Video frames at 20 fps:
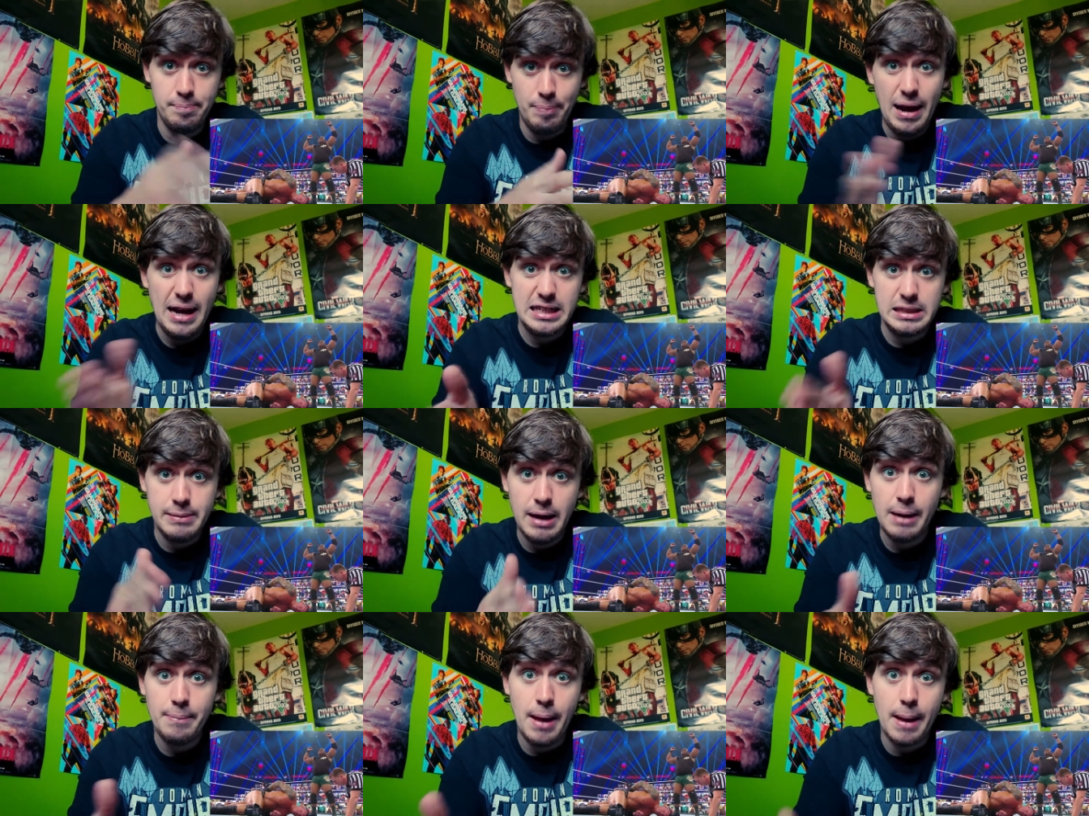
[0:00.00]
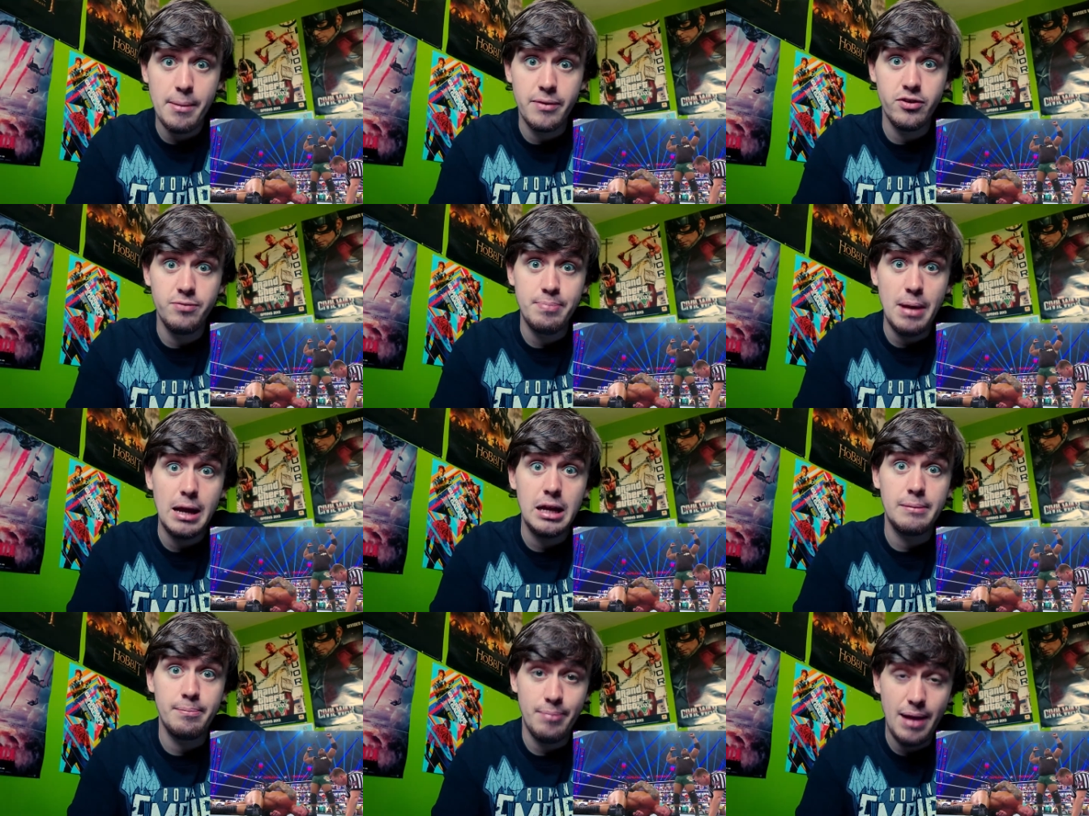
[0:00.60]
Back to back
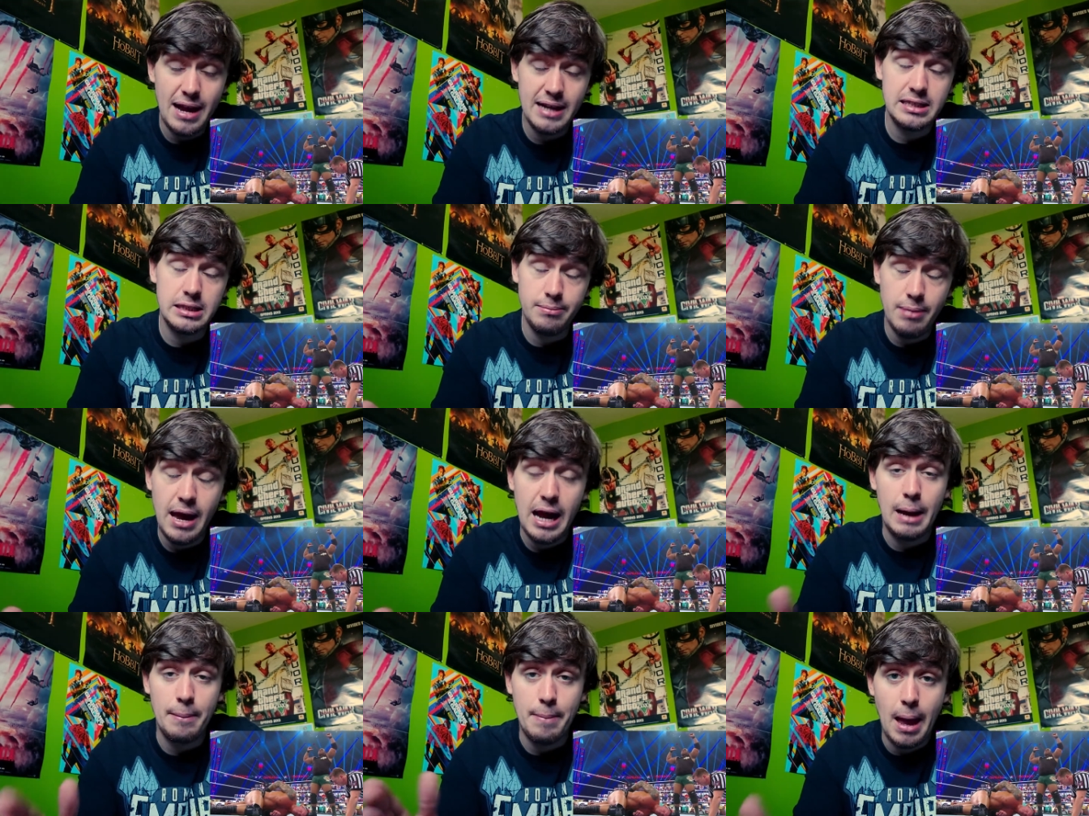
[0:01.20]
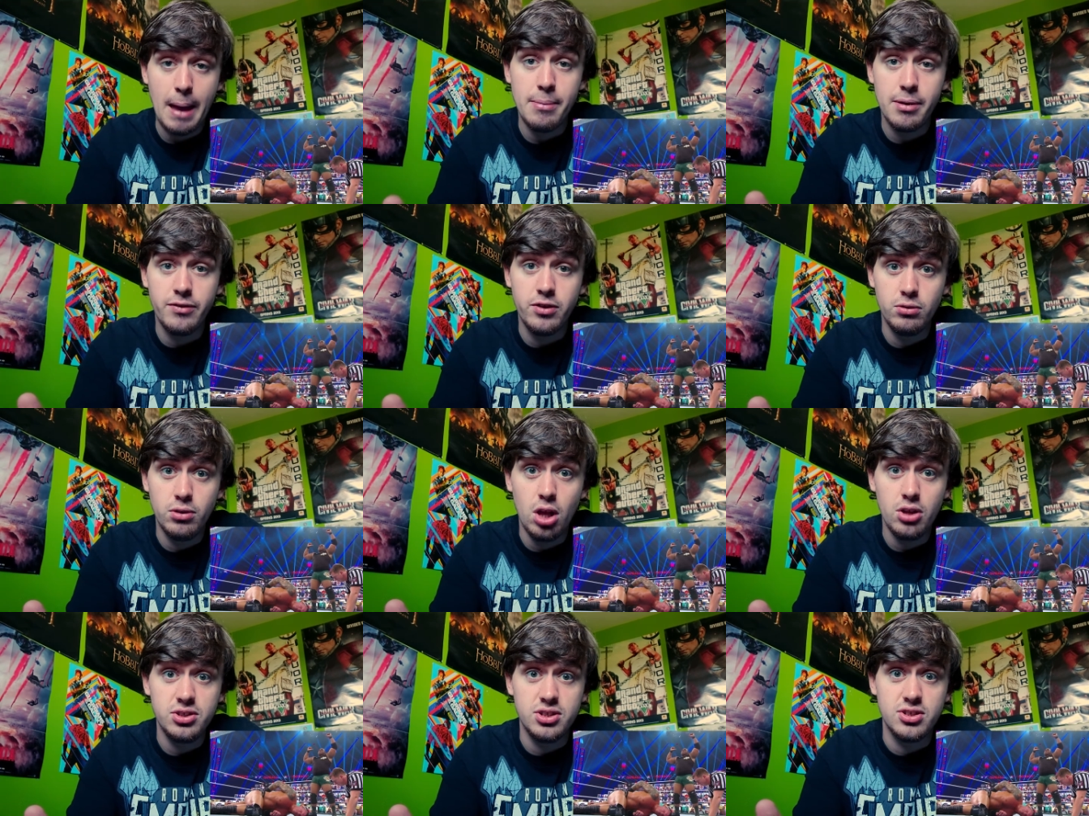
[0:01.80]
pay-per-view
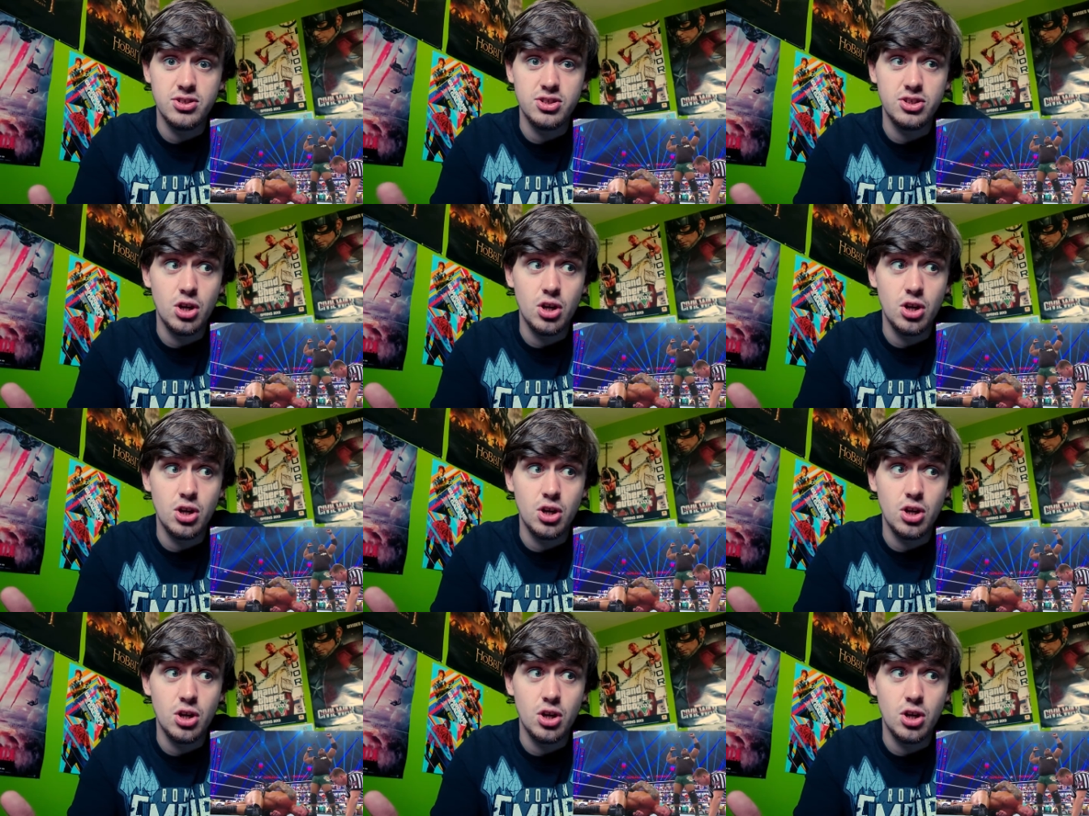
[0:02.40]
losses.